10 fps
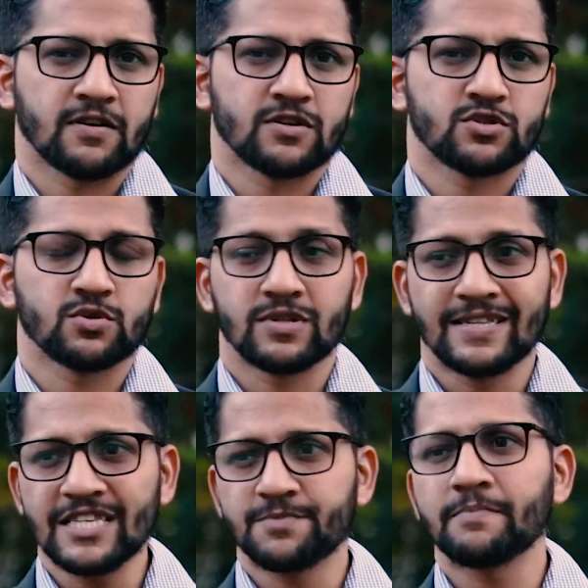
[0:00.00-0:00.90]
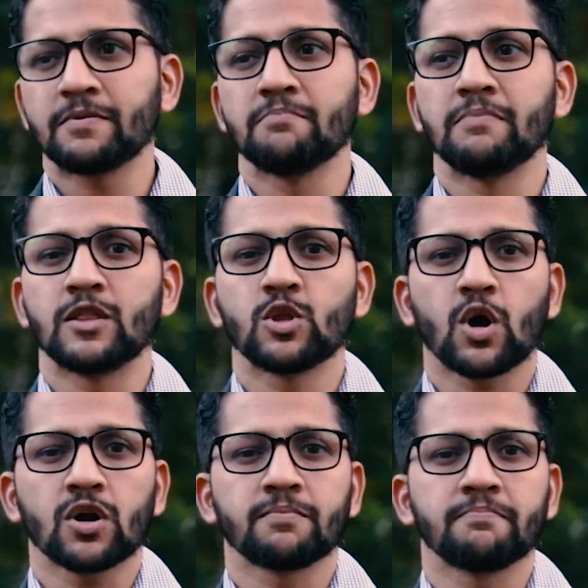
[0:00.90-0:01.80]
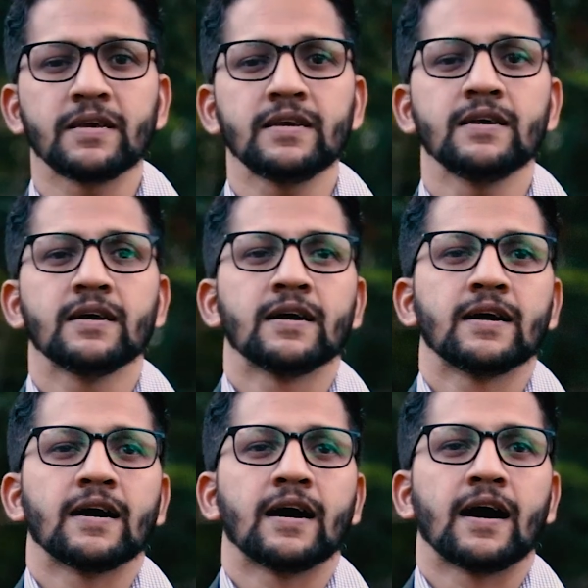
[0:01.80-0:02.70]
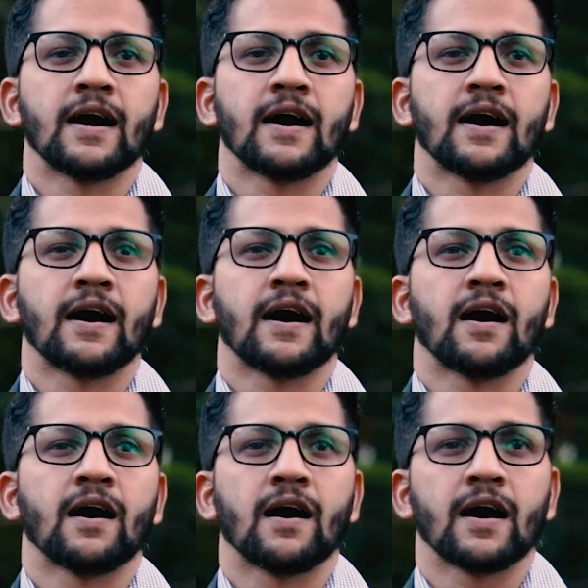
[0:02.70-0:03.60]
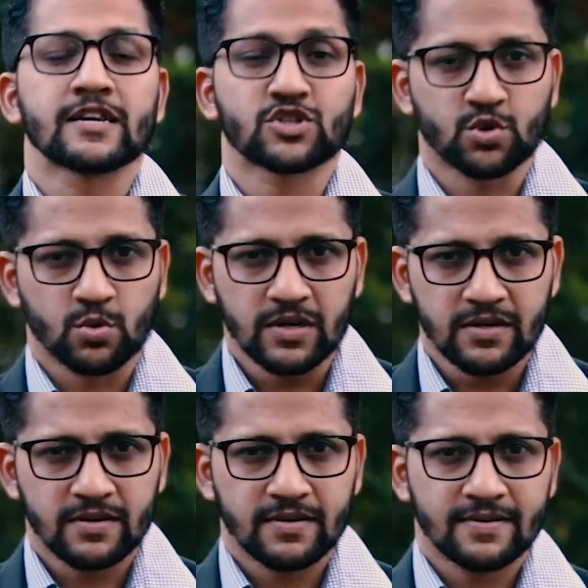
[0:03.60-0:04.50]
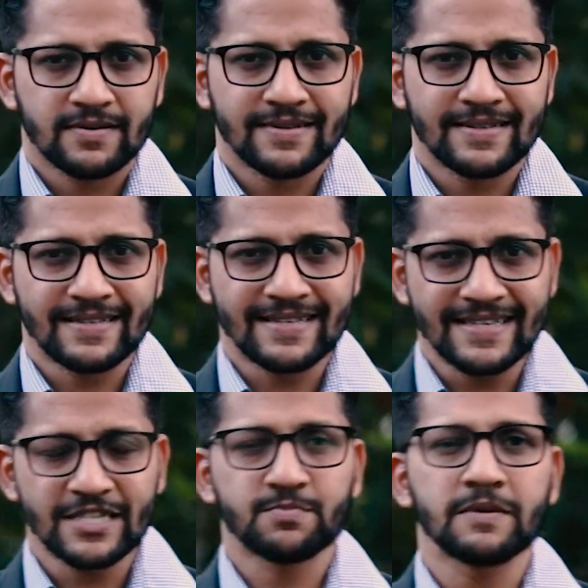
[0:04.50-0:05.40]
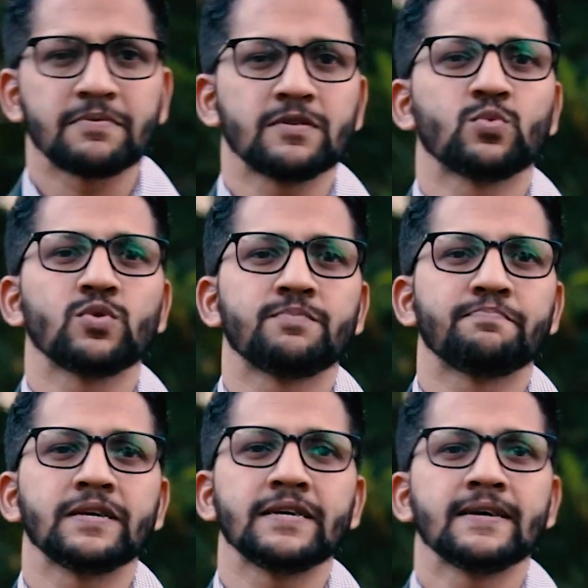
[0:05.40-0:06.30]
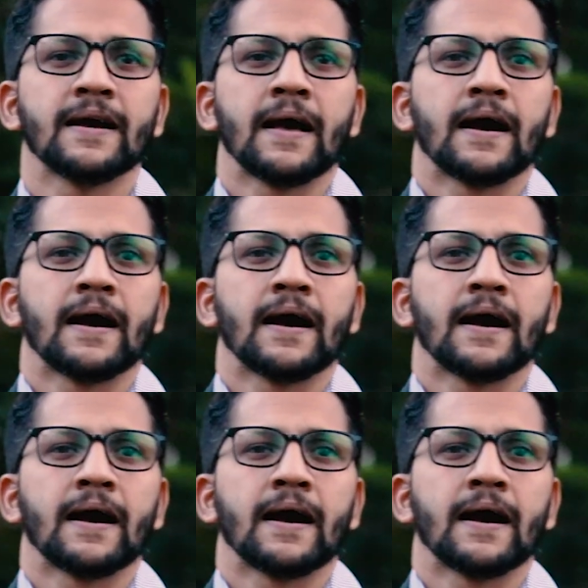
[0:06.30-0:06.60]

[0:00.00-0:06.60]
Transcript: So these people may not be extrovert. These people would be